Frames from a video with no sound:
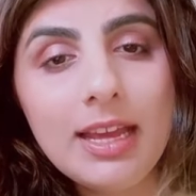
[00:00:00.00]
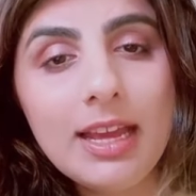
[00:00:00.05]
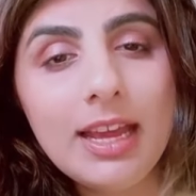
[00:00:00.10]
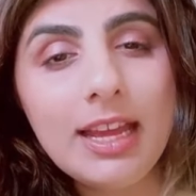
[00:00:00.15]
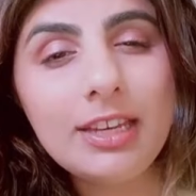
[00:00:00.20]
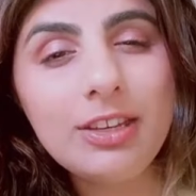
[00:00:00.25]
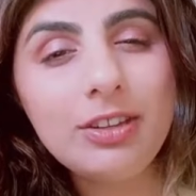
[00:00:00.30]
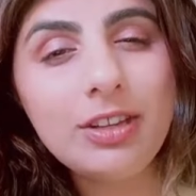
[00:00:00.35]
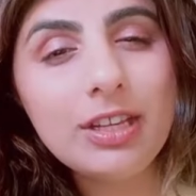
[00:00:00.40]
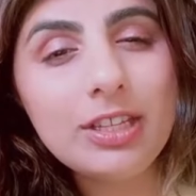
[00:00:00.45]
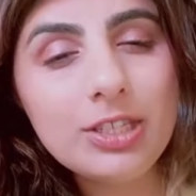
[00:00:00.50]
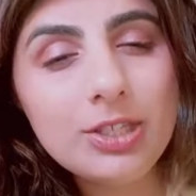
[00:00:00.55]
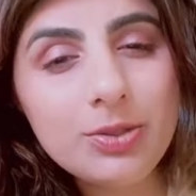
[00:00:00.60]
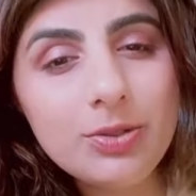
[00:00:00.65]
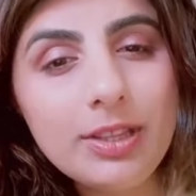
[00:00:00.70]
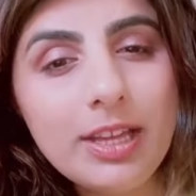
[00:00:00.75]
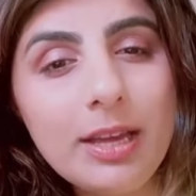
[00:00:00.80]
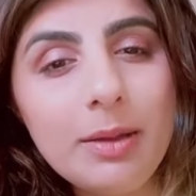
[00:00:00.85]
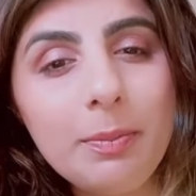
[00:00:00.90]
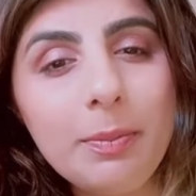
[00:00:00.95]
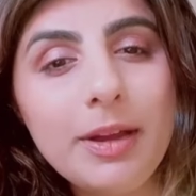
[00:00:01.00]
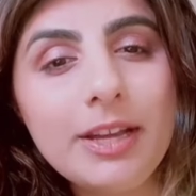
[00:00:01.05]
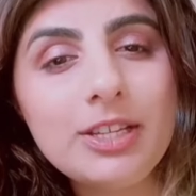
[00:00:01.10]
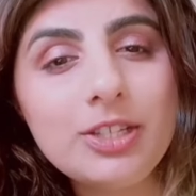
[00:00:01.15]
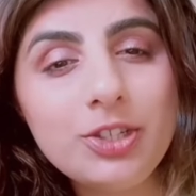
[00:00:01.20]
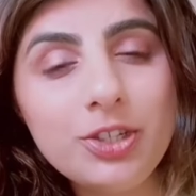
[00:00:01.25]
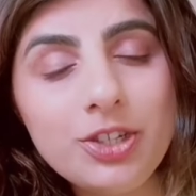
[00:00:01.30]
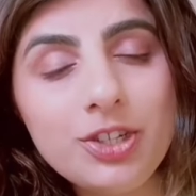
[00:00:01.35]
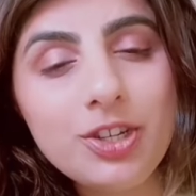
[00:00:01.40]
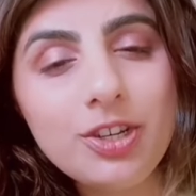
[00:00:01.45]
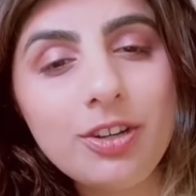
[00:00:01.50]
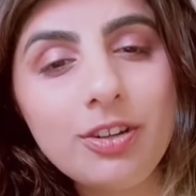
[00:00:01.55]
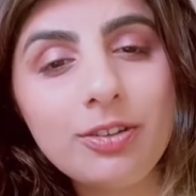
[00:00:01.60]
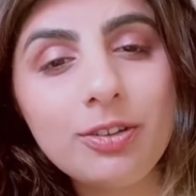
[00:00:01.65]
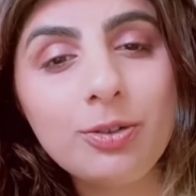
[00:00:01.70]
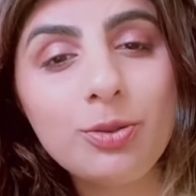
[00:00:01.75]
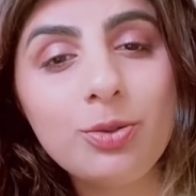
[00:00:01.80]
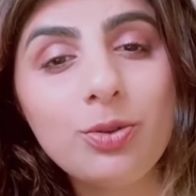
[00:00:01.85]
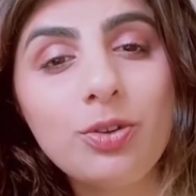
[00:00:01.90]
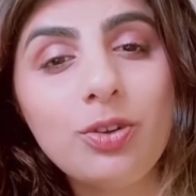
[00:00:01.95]
And you can do that by searching
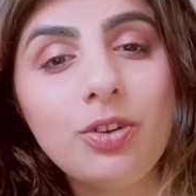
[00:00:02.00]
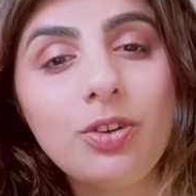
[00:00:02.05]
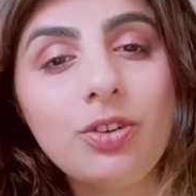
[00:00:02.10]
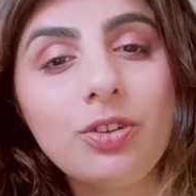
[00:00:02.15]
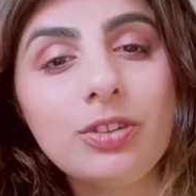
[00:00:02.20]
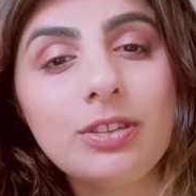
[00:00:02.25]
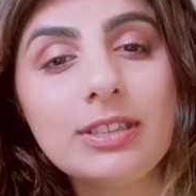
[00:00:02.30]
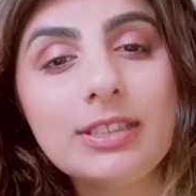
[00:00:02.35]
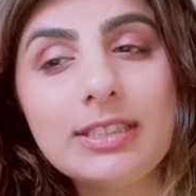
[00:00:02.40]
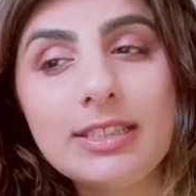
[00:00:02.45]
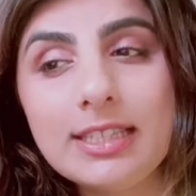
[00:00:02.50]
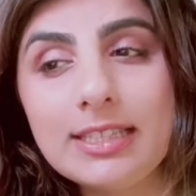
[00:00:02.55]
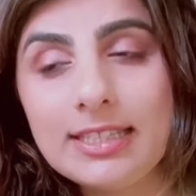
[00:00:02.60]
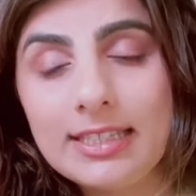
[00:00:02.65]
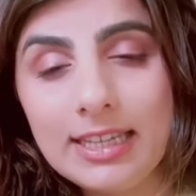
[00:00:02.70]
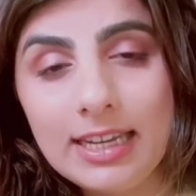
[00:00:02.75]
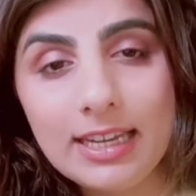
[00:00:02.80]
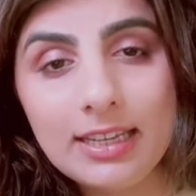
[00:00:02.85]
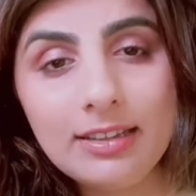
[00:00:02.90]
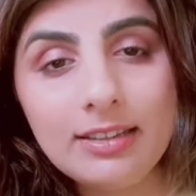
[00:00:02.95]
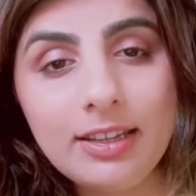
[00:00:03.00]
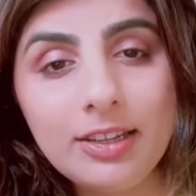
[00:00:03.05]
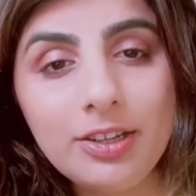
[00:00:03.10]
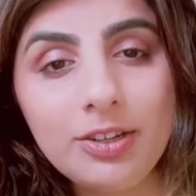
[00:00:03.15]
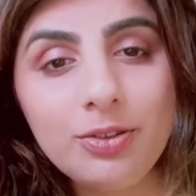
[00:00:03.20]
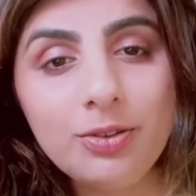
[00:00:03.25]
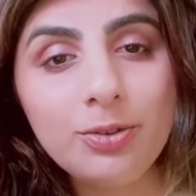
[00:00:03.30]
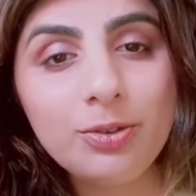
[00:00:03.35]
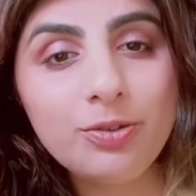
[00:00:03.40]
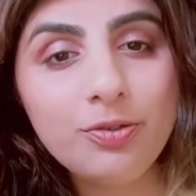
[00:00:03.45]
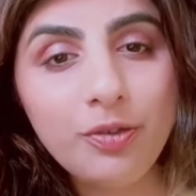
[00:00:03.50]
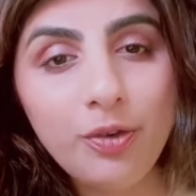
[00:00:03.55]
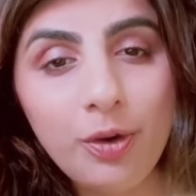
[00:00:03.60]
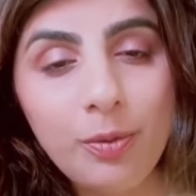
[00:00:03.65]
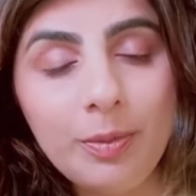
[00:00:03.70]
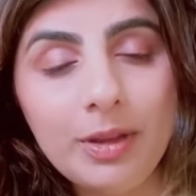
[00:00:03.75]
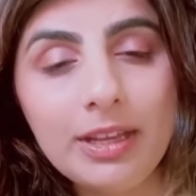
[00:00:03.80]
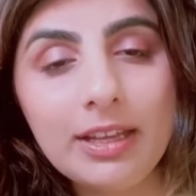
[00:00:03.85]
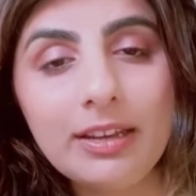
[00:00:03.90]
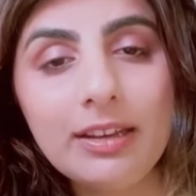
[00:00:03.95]
on Google the state that you're
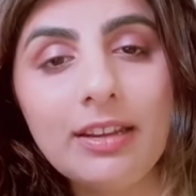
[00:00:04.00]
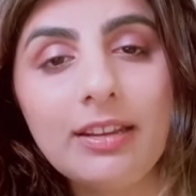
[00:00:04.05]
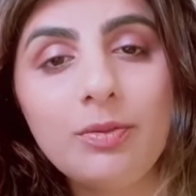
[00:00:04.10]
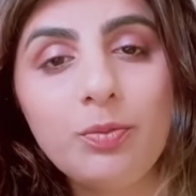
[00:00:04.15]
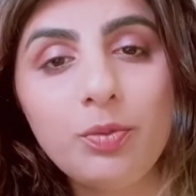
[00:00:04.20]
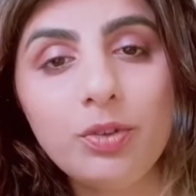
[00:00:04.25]
forming it in.